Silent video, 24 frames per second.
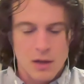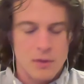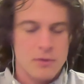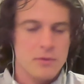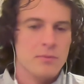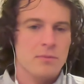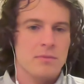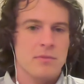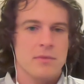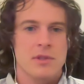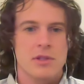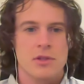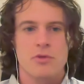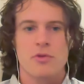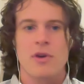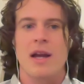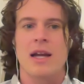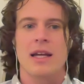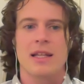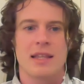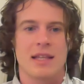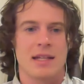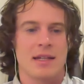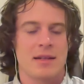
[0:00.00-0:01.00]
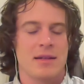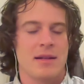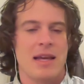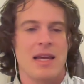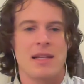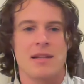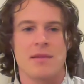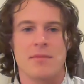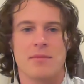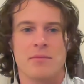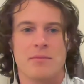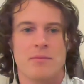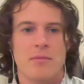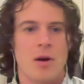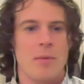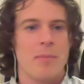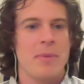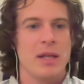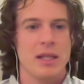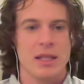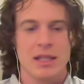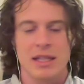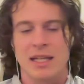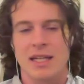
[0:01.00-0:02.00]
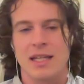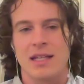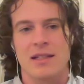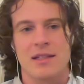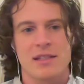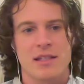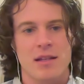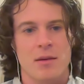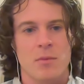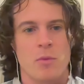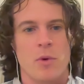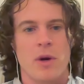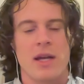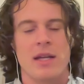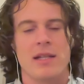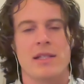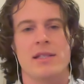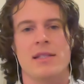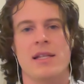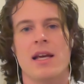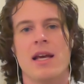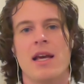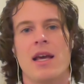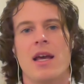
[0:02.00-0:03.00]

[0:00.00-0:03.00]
strength and mobility in some ways